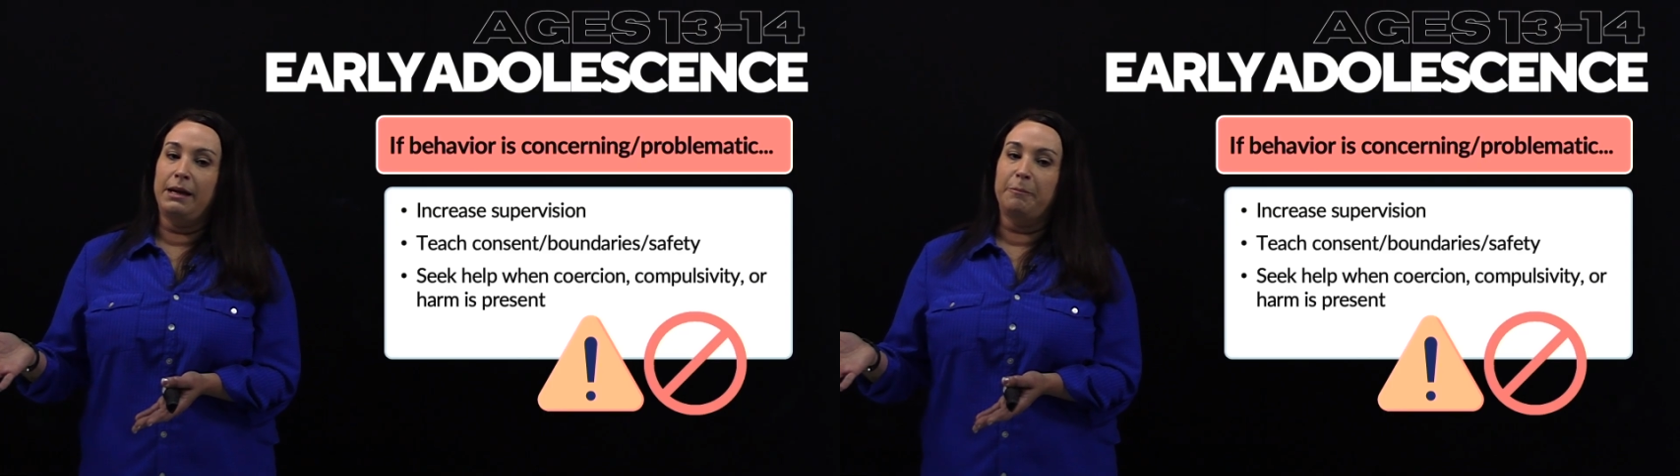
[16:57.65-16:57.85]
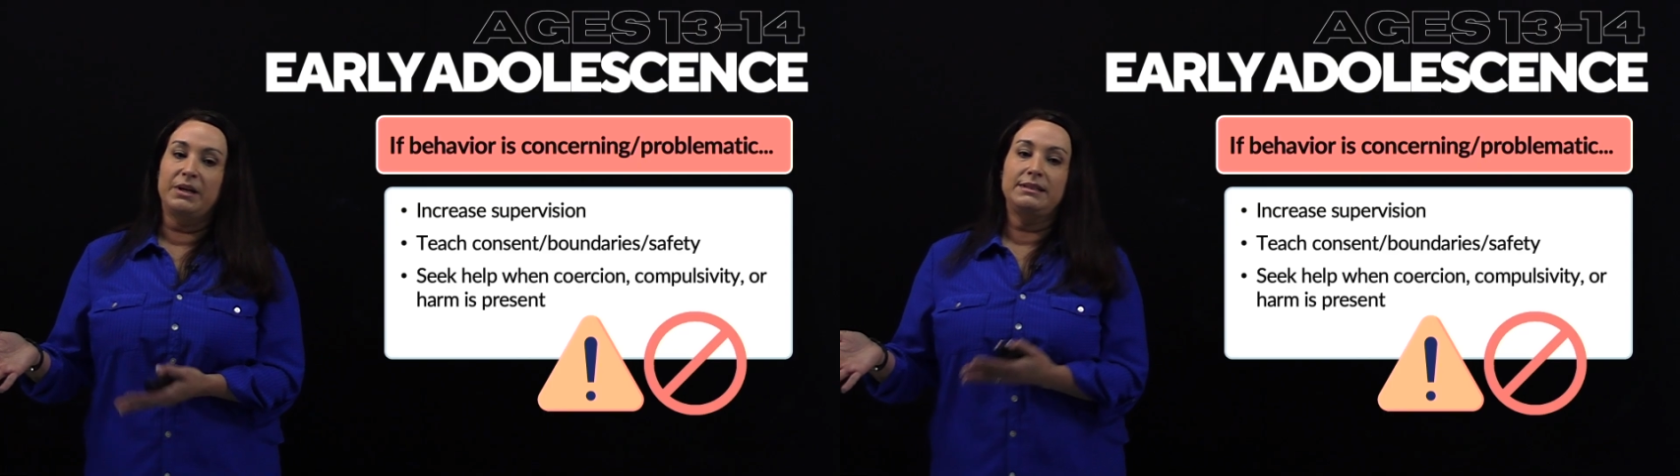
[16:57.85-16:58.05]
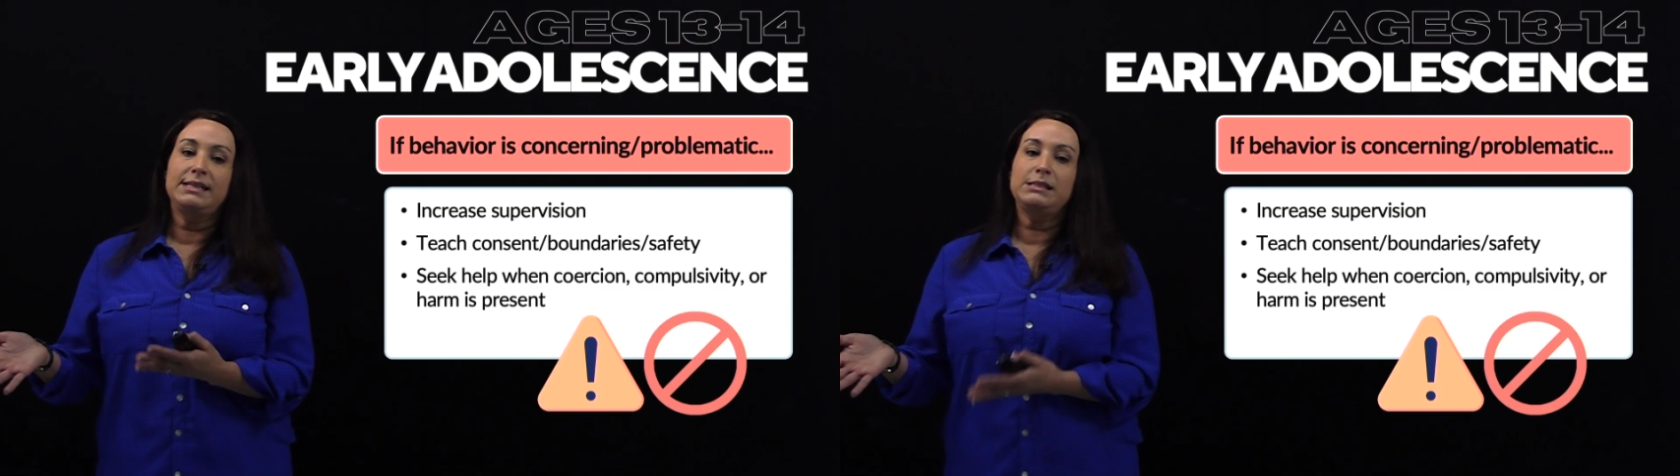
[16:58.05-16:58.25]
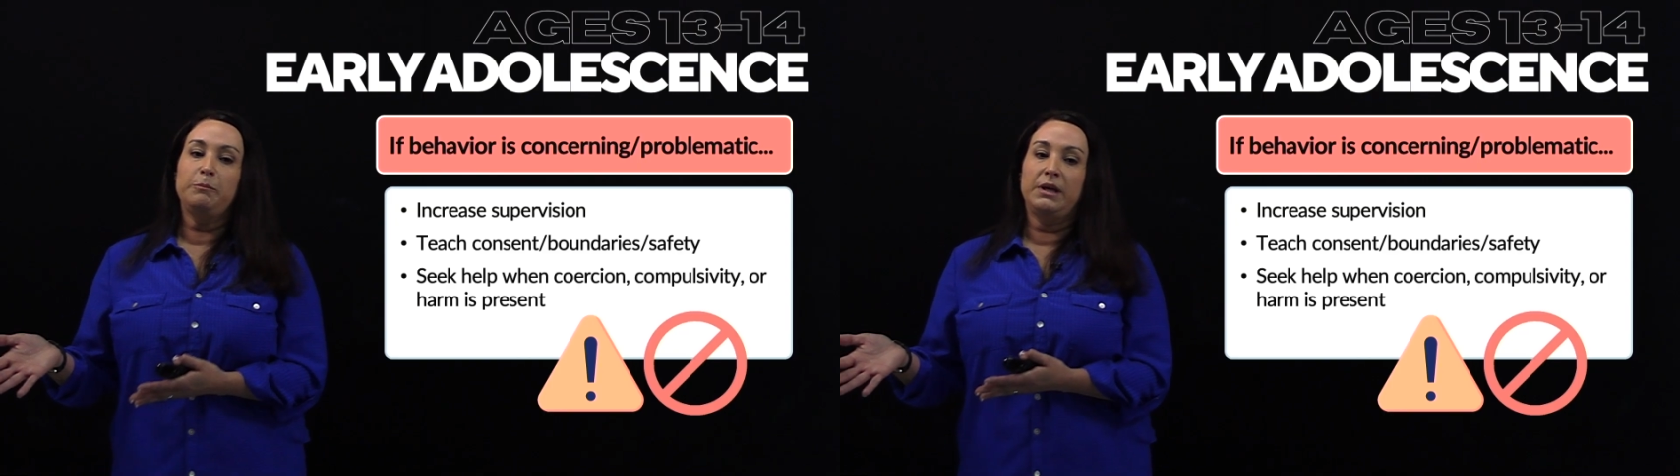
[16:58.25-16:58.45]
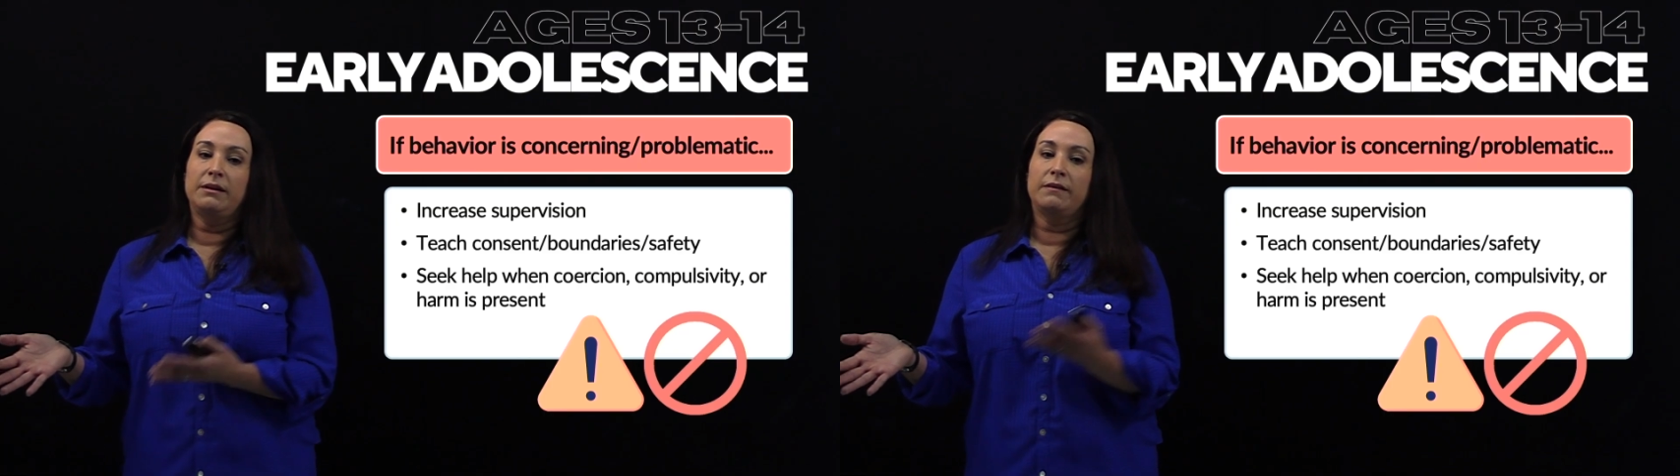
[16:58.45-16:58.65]
but it doesn't
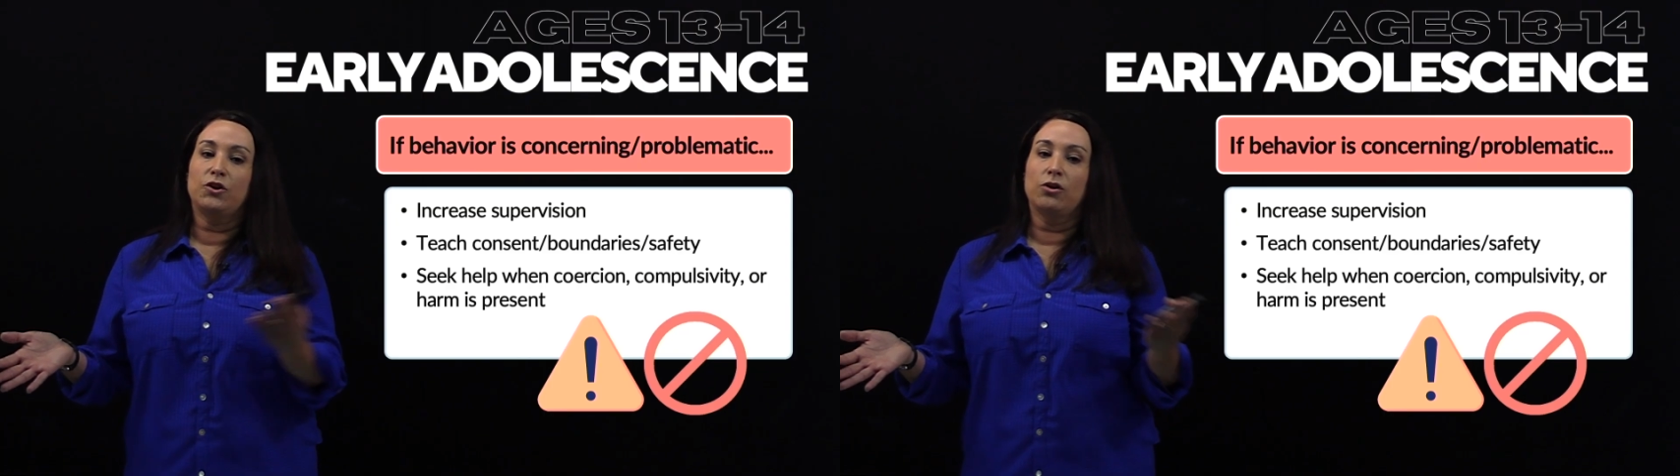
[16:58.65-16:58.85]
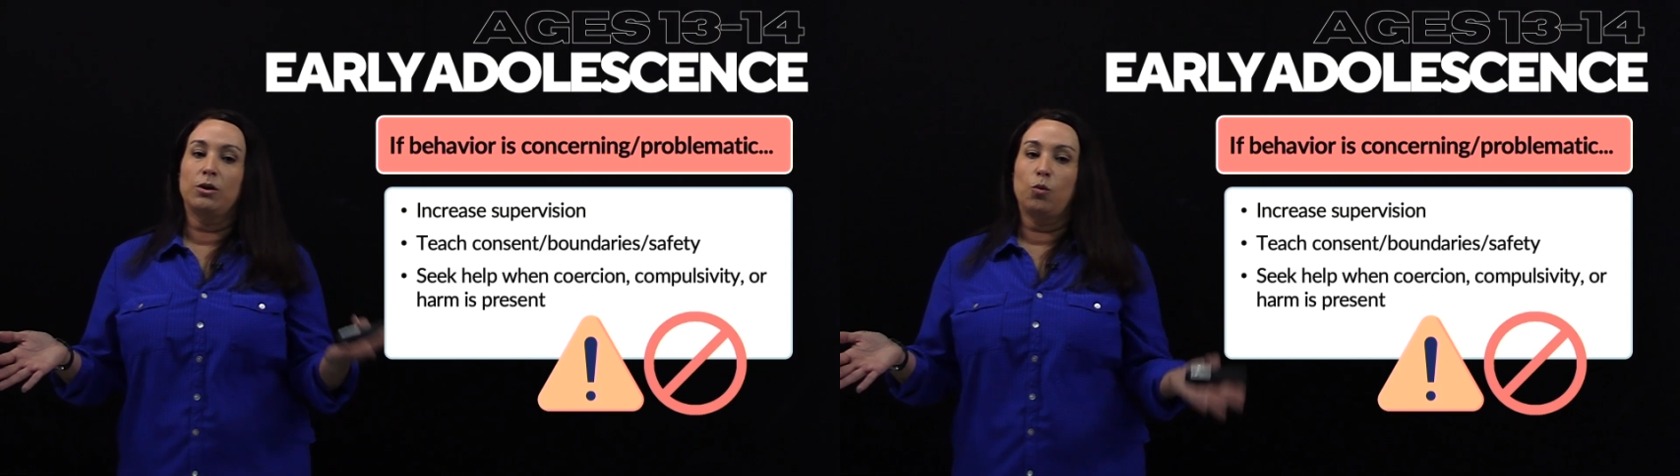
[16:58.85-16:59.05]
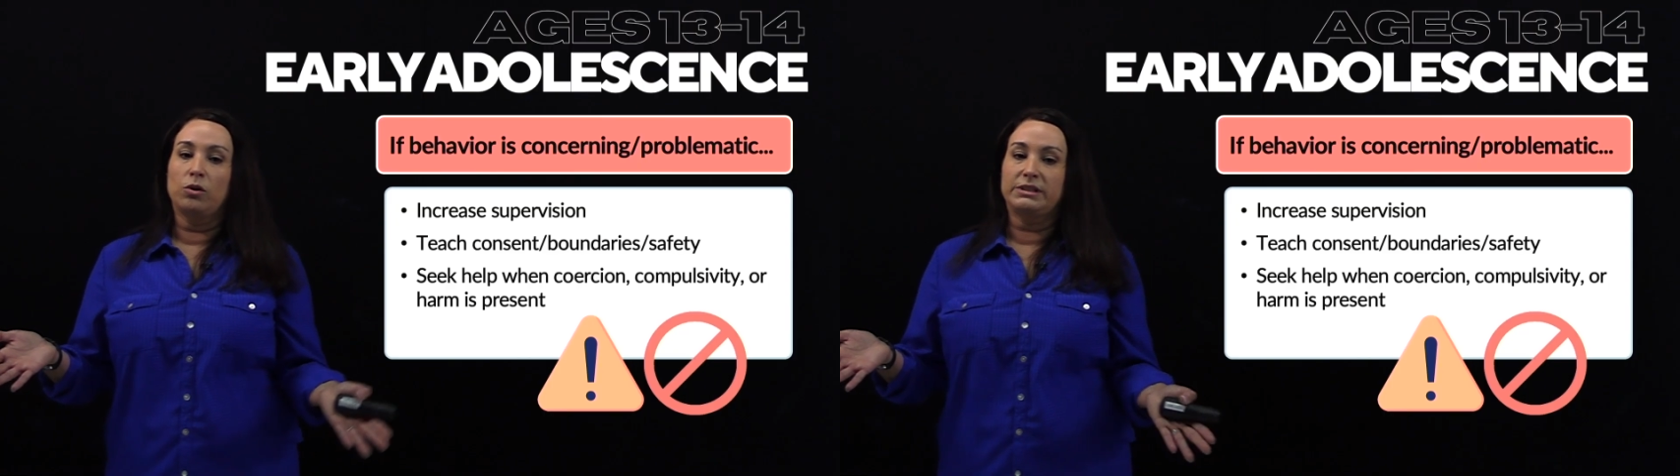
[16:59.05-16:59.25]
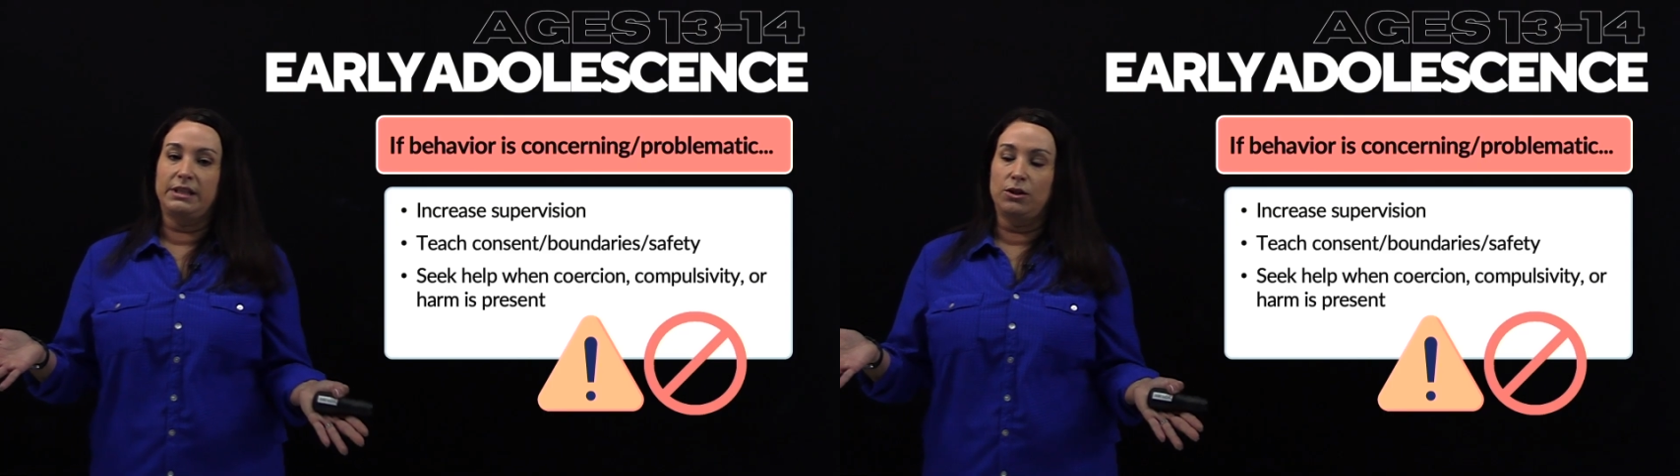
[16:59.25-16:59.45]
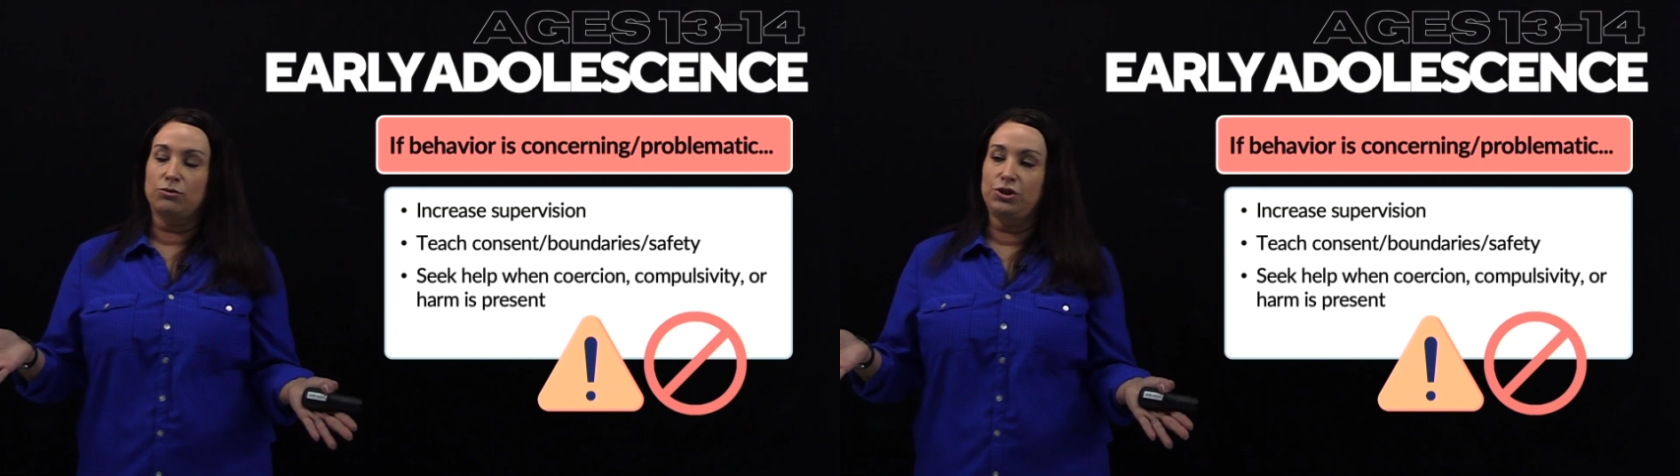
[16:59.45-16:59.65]
mean that they're going to want
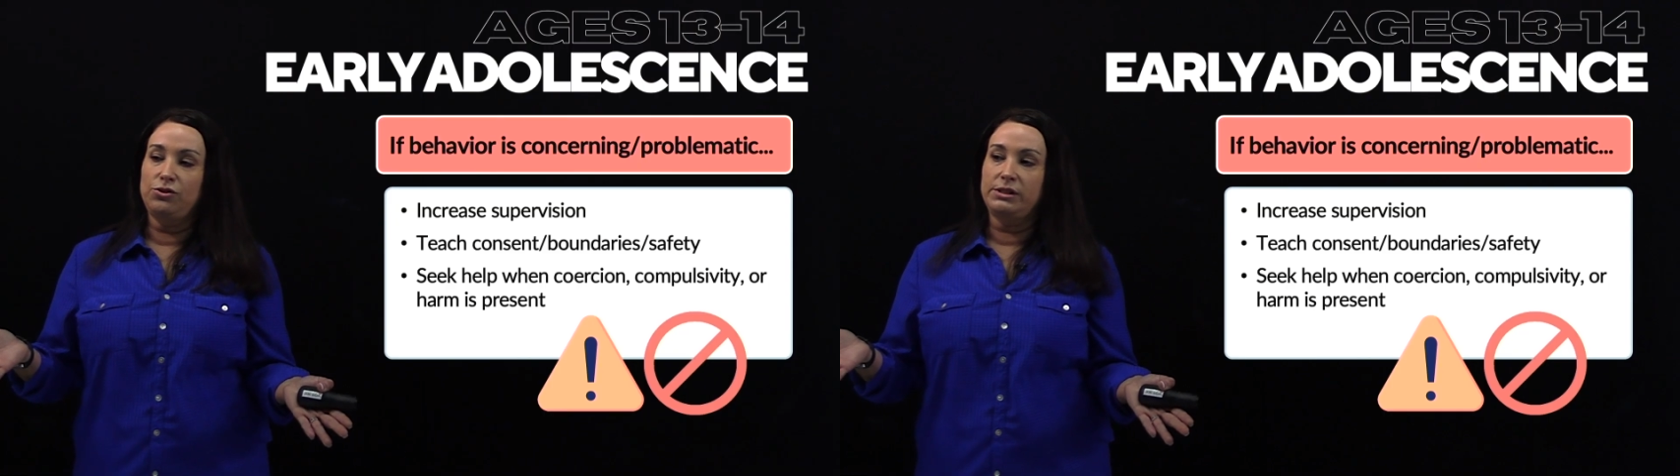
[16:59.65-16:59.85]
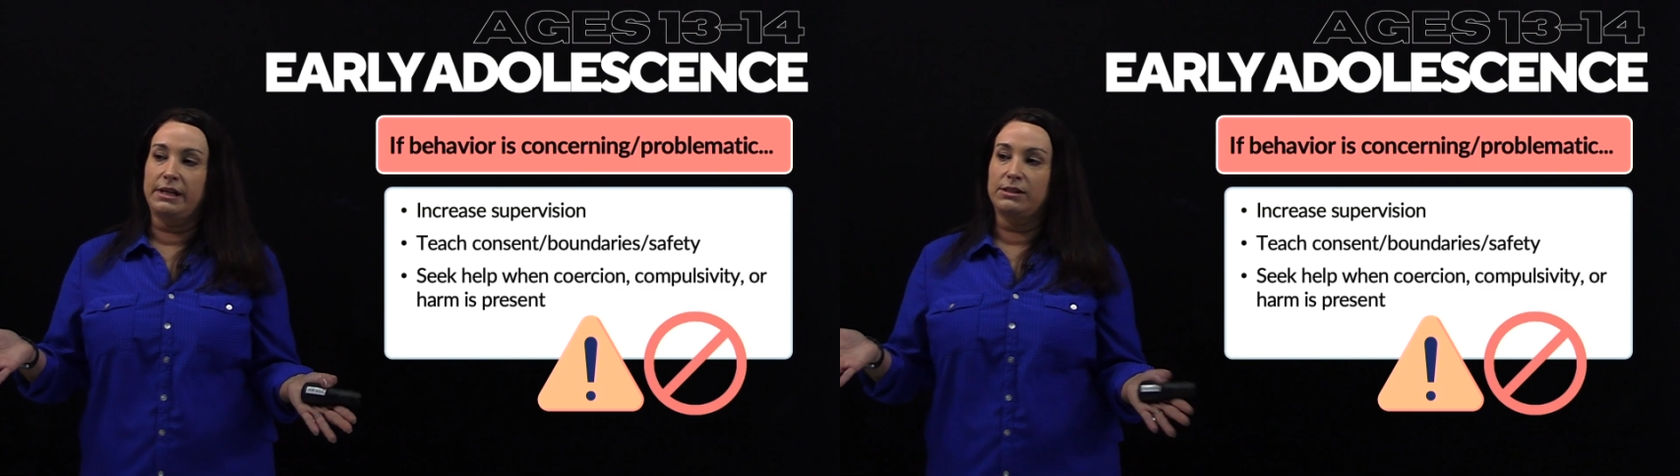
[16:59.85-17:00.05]
tea on Tuesday.